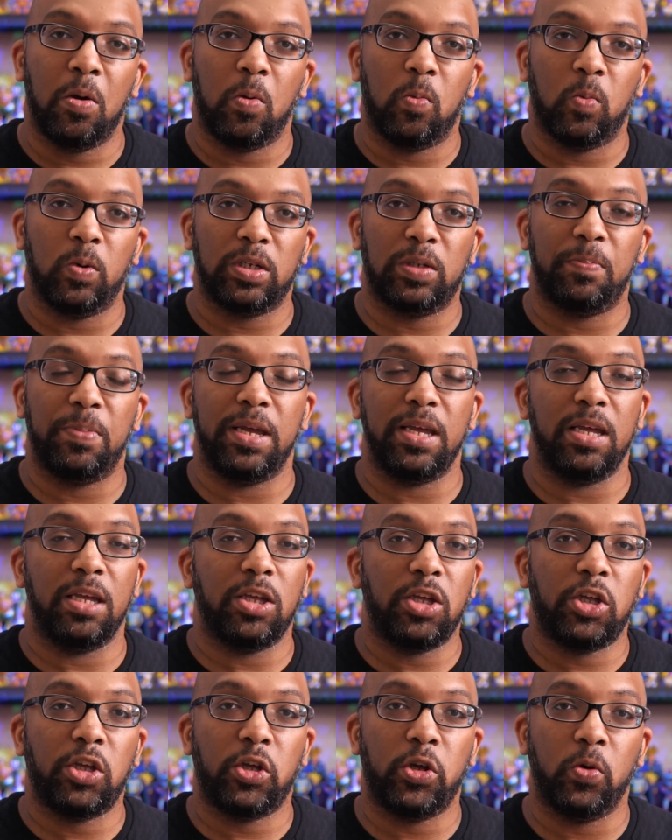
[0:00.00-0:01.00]
was being
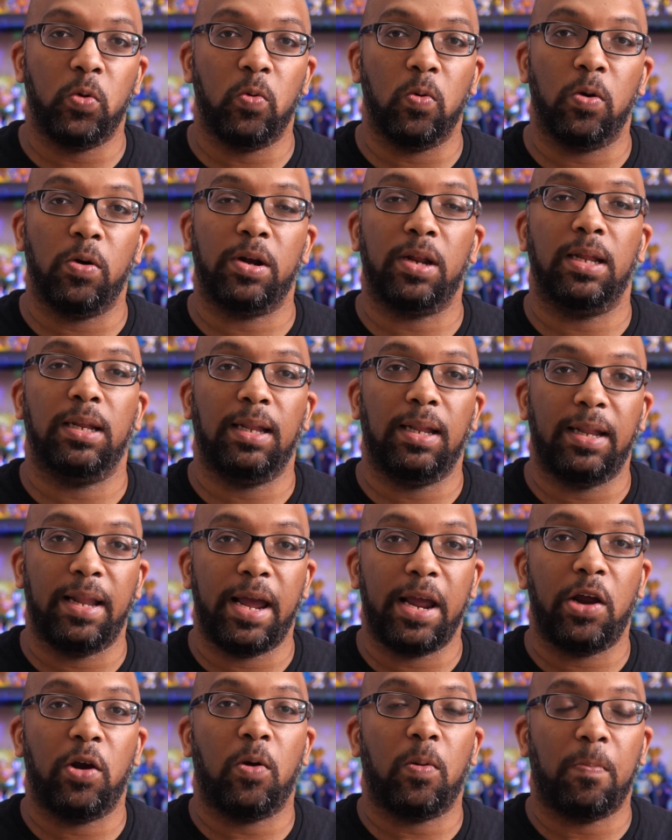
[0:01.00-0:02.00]
cured
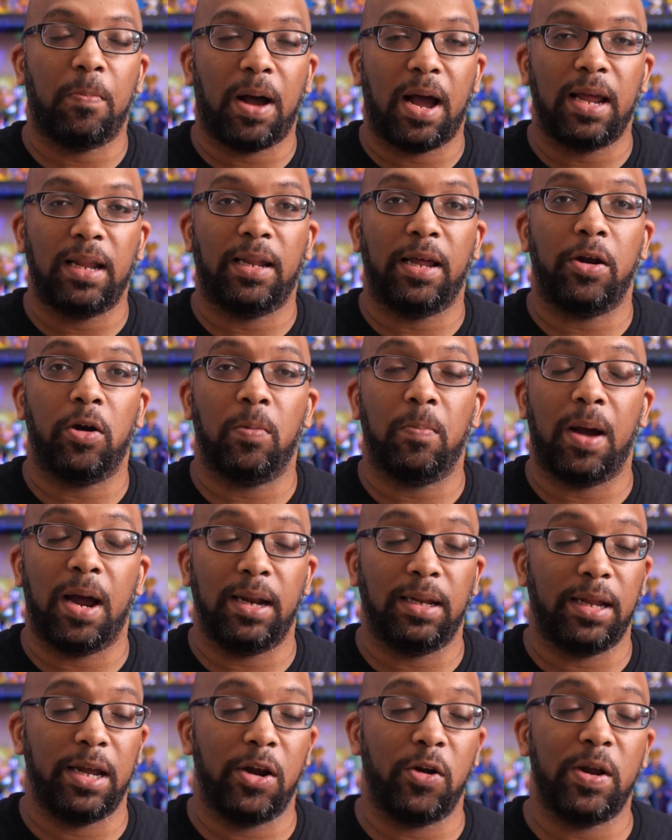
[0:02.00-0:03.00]
layer by layer
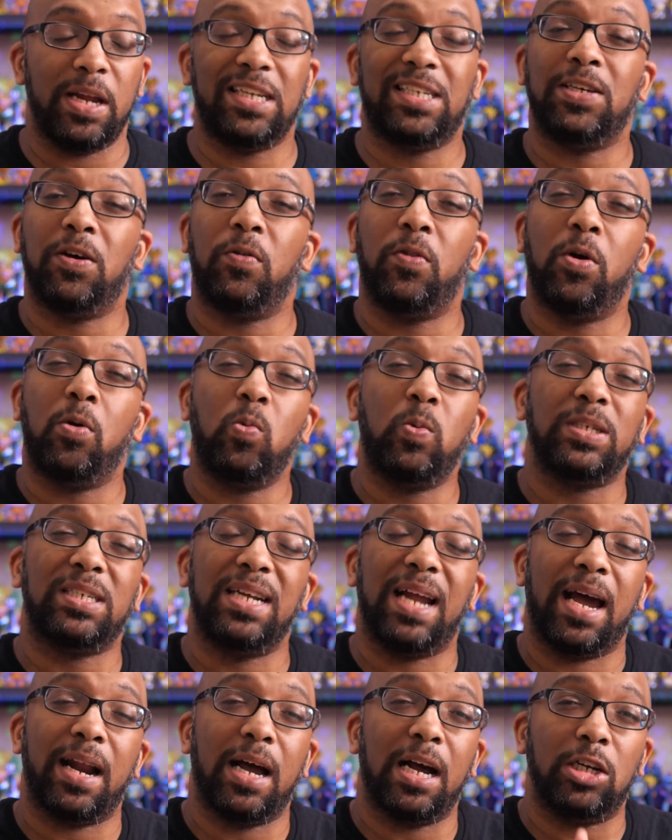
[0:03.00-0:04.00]
by layer until there was
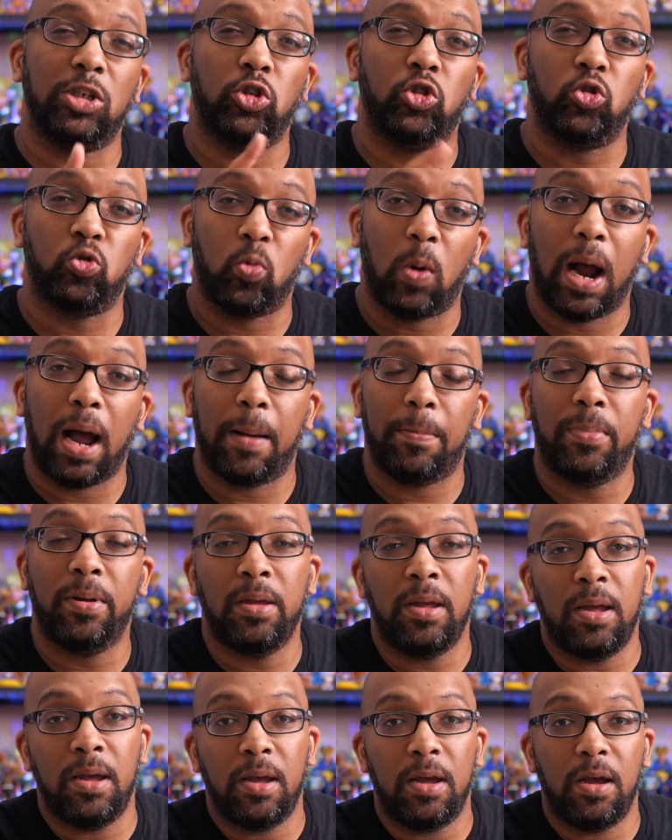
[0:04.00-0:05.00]
not a drop
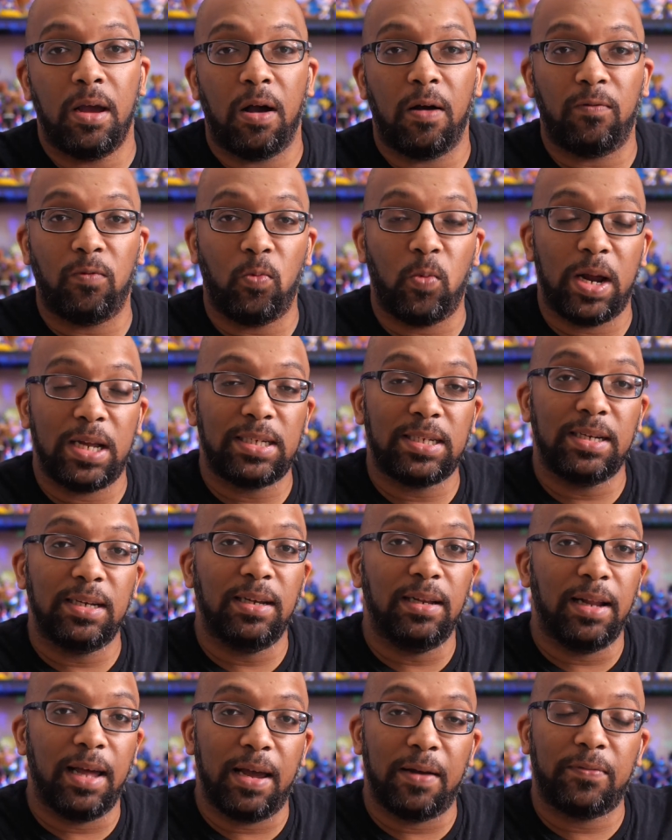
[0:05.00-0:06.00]
of
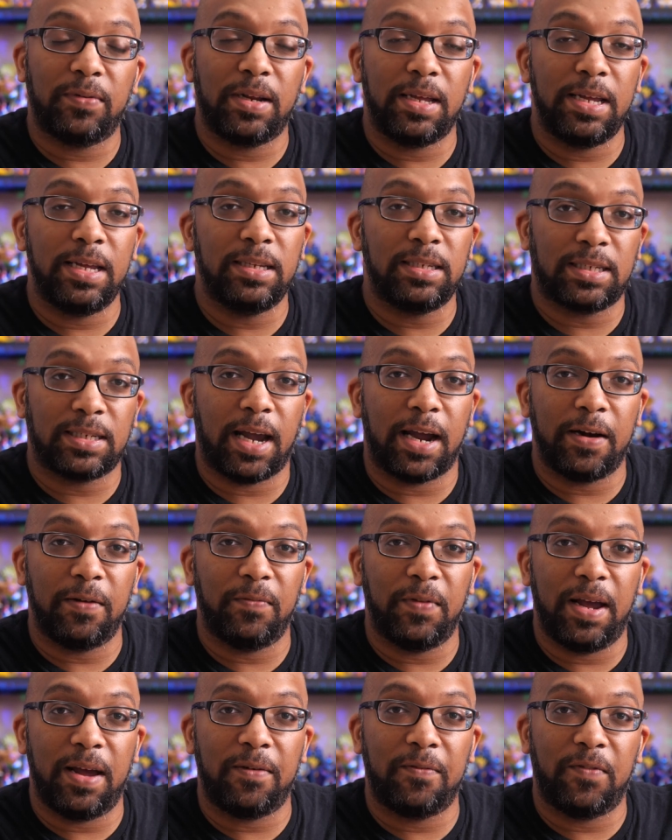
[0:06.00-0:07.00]
resin left inside
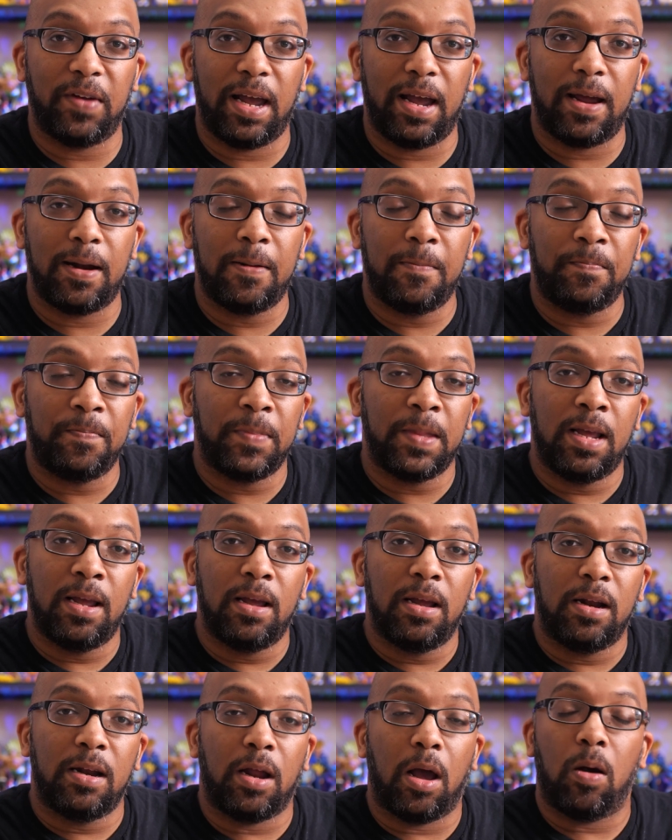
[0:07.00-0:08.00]
of that vat.
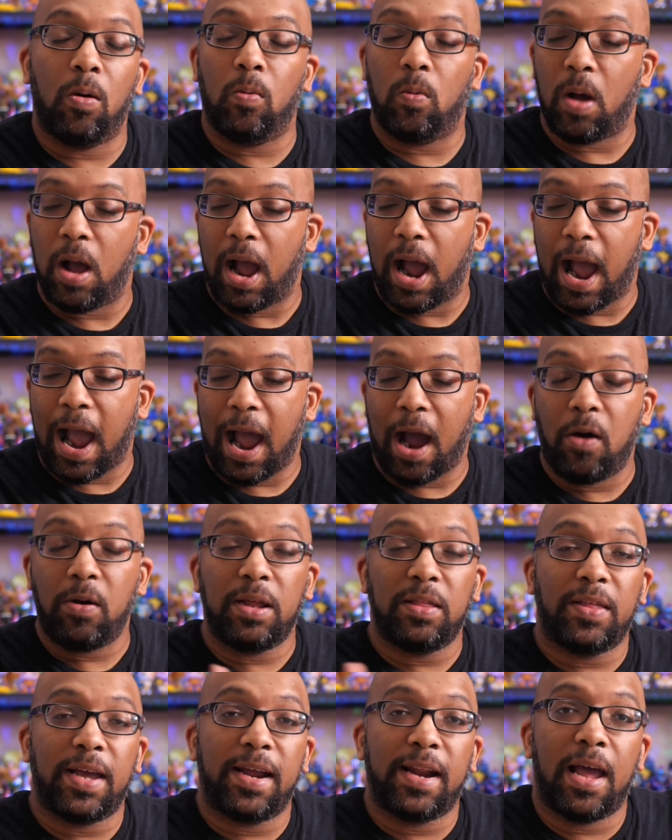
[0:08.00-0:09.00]
Now, how
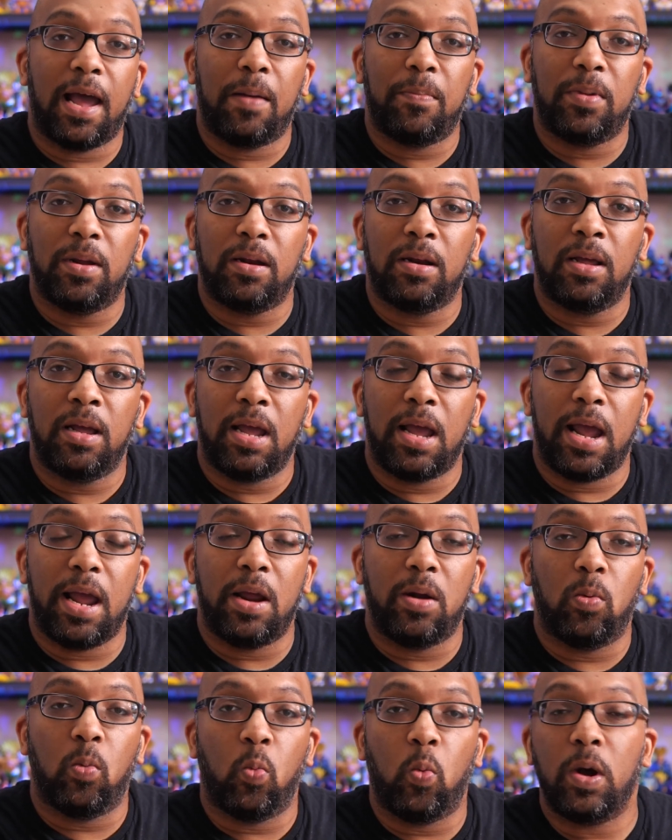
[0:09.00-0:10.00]
did that happen
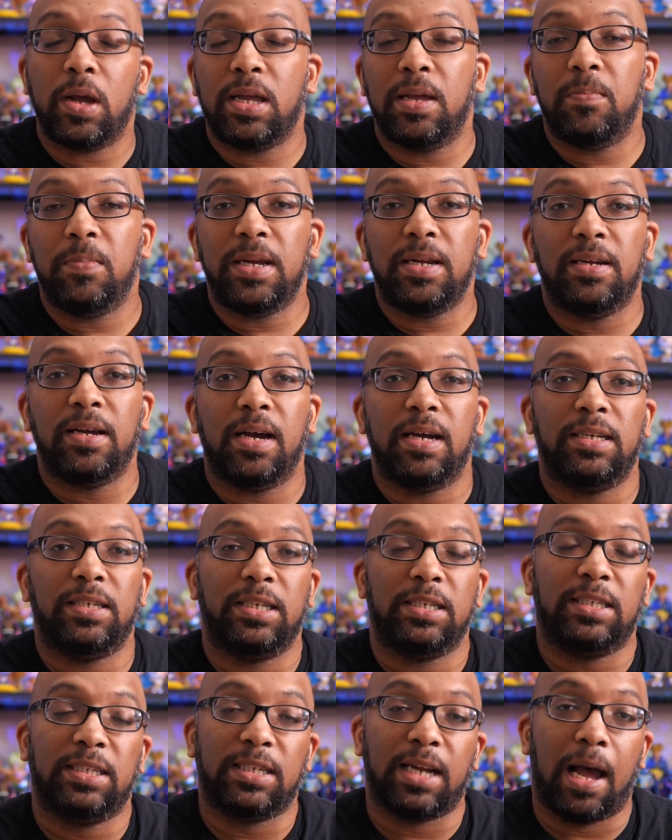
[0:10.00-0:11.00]
and what can be done
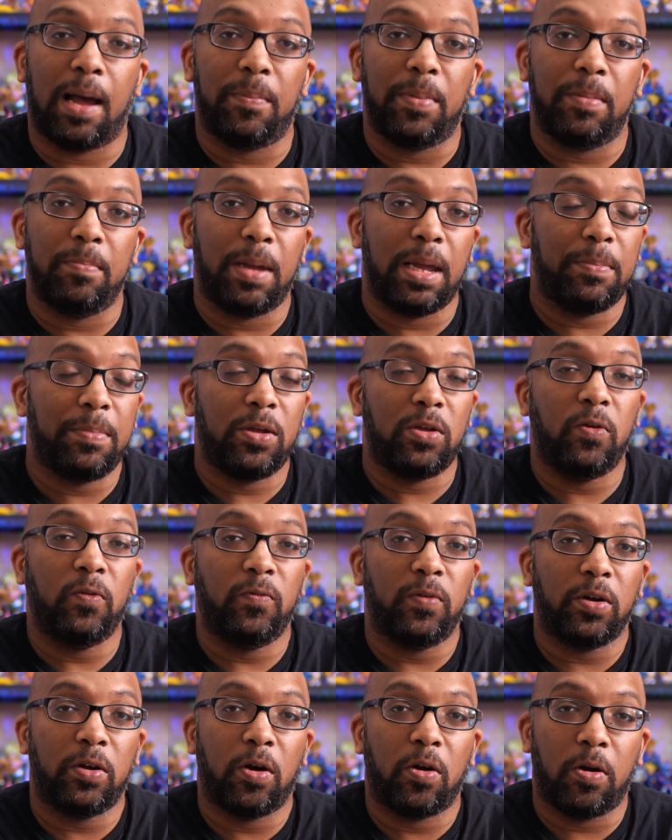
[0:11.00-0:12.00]
to stop it? Maybe
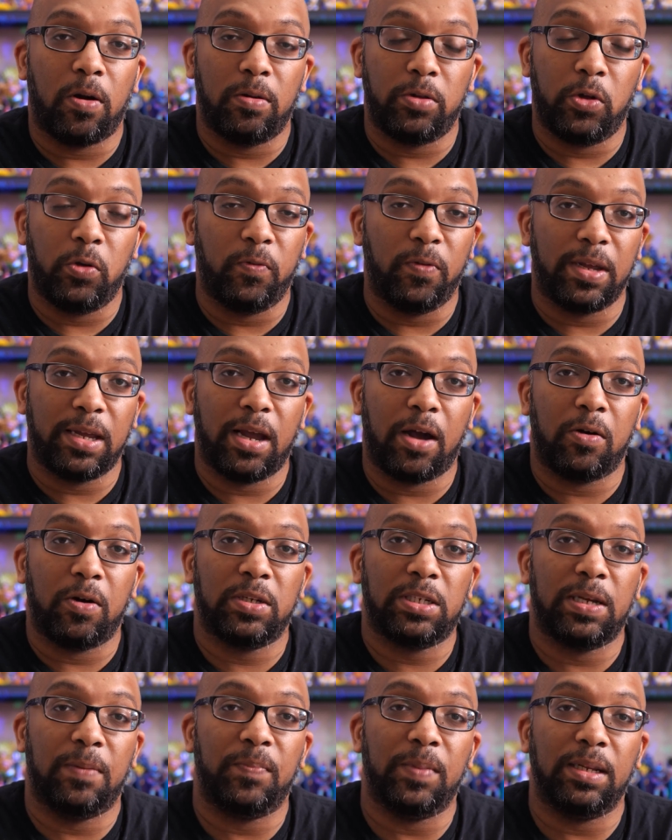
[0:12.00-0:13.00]
you've, you've
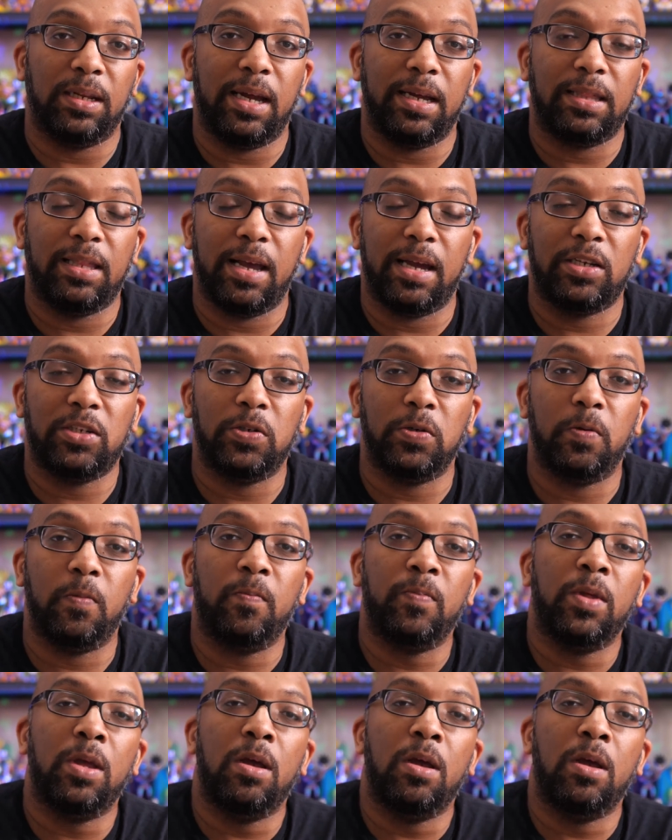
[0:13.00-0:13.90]
encountered something like that too.